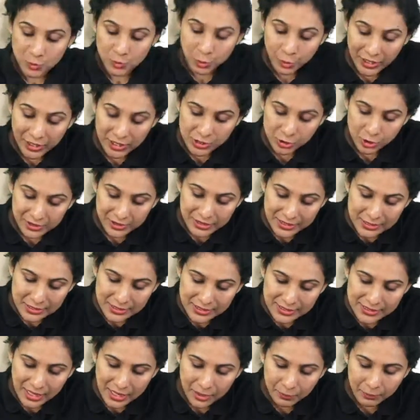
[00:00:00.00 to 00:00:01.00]
Okay, so this
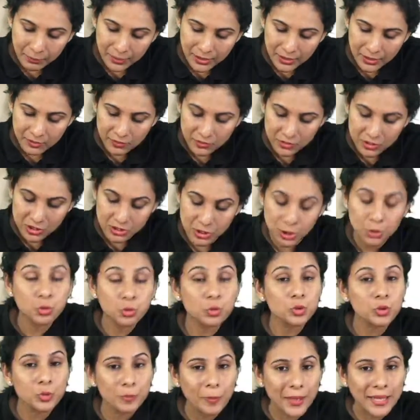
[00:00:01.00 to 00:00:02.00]
segment, which is the
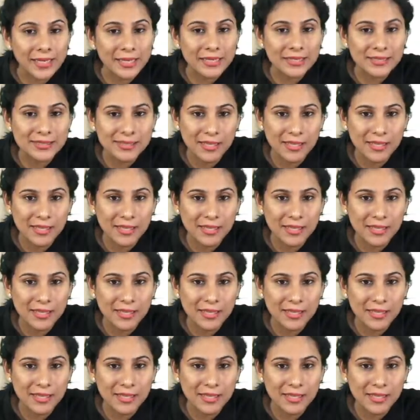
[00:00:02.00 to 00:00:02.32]
tooth bearing